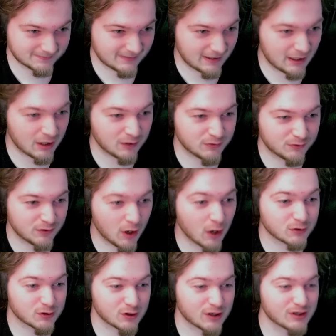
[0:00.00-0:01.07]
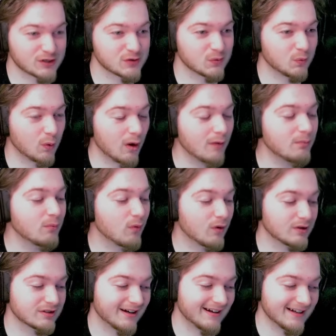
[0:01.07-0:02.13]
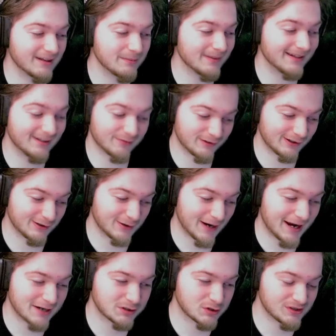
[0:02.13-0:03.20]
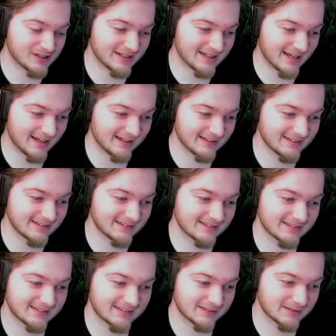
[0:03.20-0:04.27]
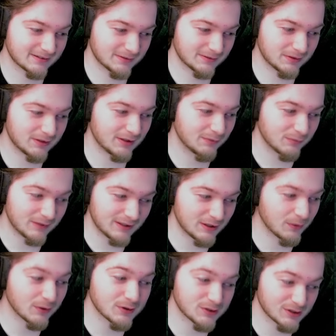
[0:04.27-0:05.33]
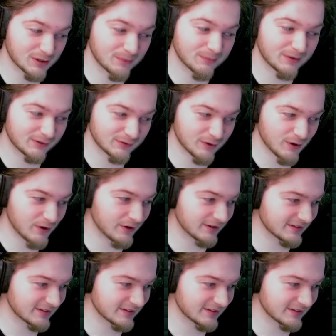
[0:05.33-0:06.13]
I'll trust one more time, and if it crashes again, then we know there's something wrong.